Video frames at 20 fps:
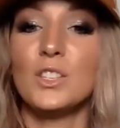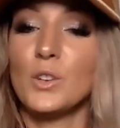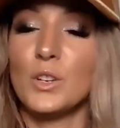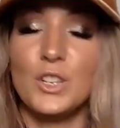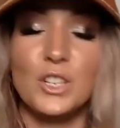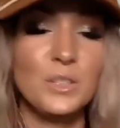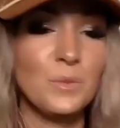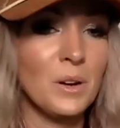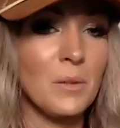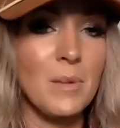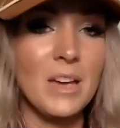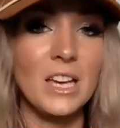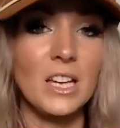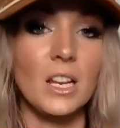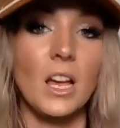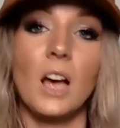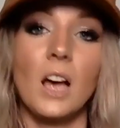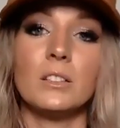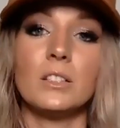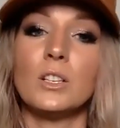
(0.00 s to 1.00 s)
So I just want to make
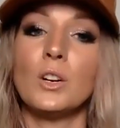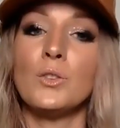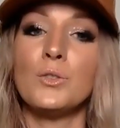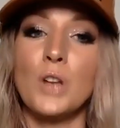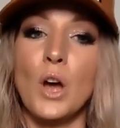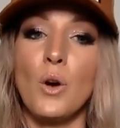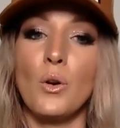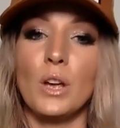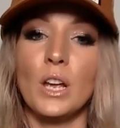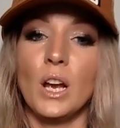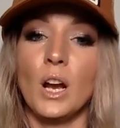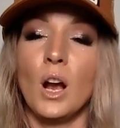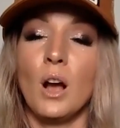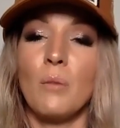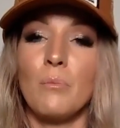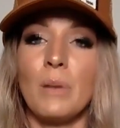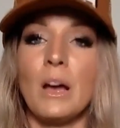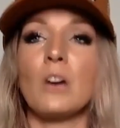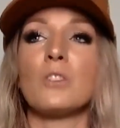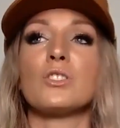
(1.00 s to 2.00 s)
a little note here
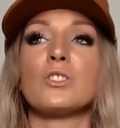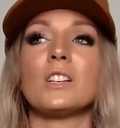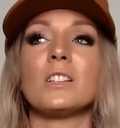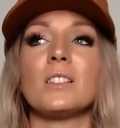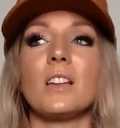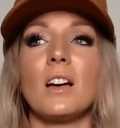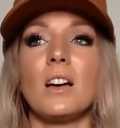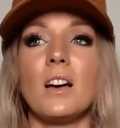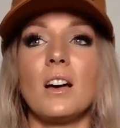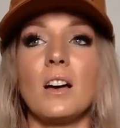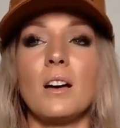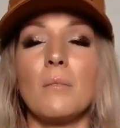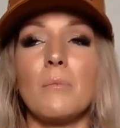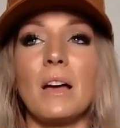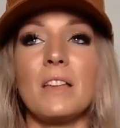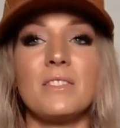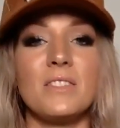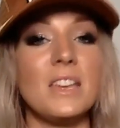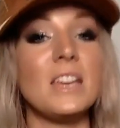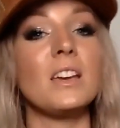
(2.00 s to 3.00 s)
on boundaries.
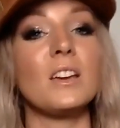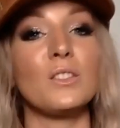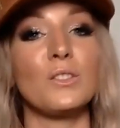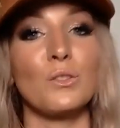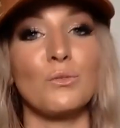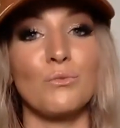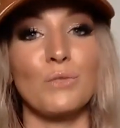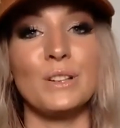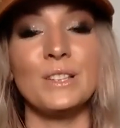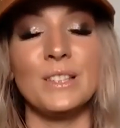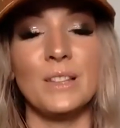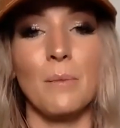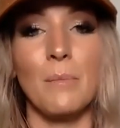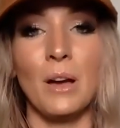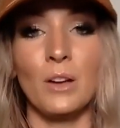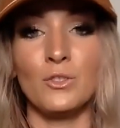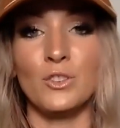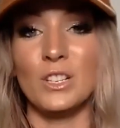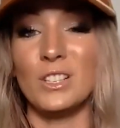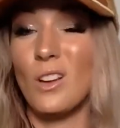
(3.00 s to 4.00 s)
I think the reason that
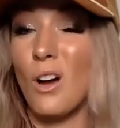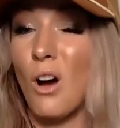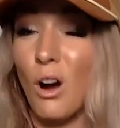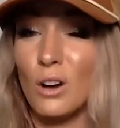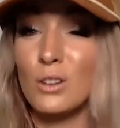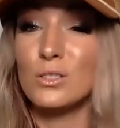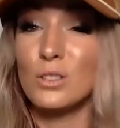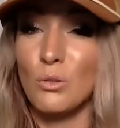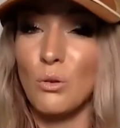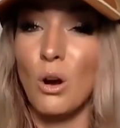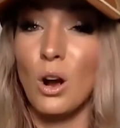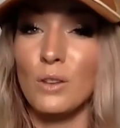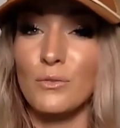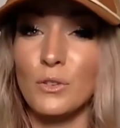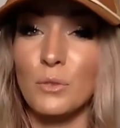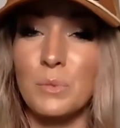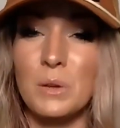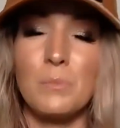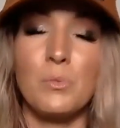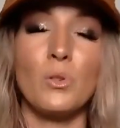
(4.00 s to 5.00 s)
boundaries are so hard
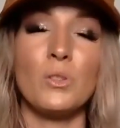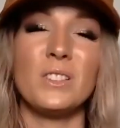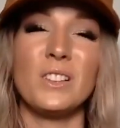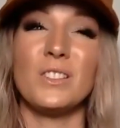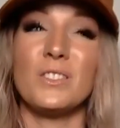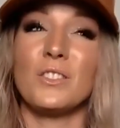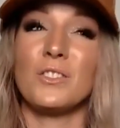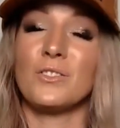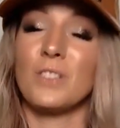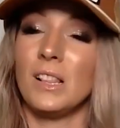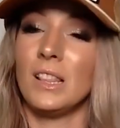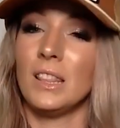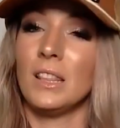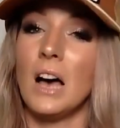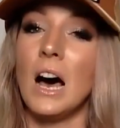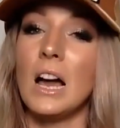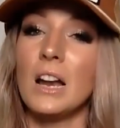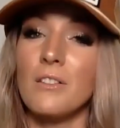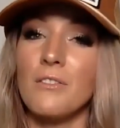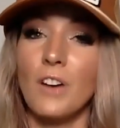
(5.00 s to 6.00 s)
for people is because there's a
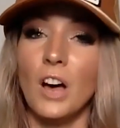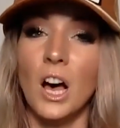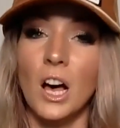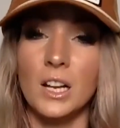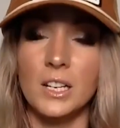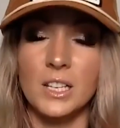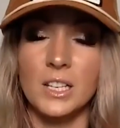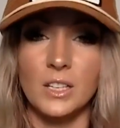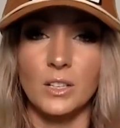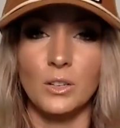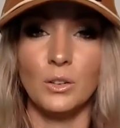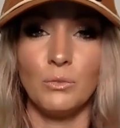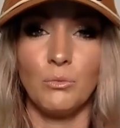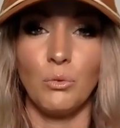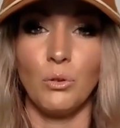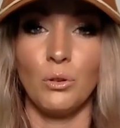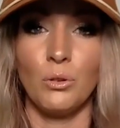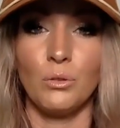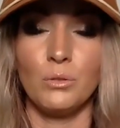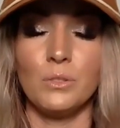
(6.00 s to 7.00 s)
lot of
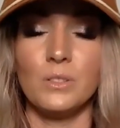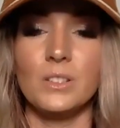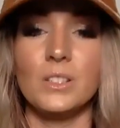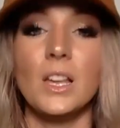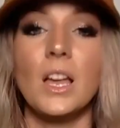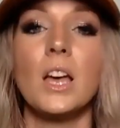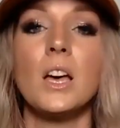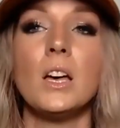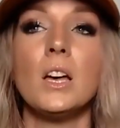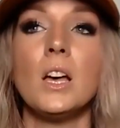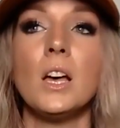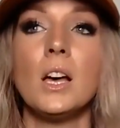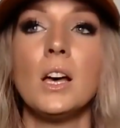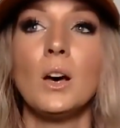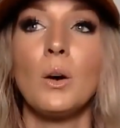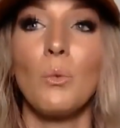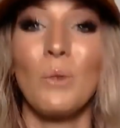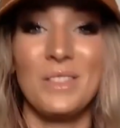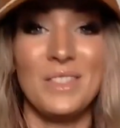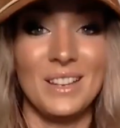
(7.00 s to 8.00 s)
unhealed wounds
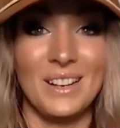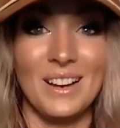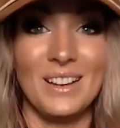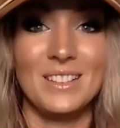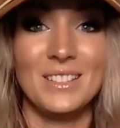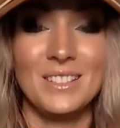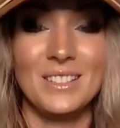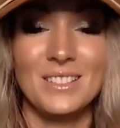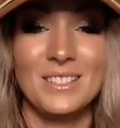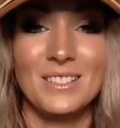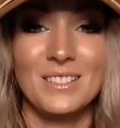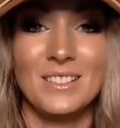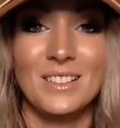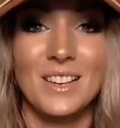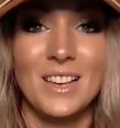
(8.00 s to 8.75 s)
within us.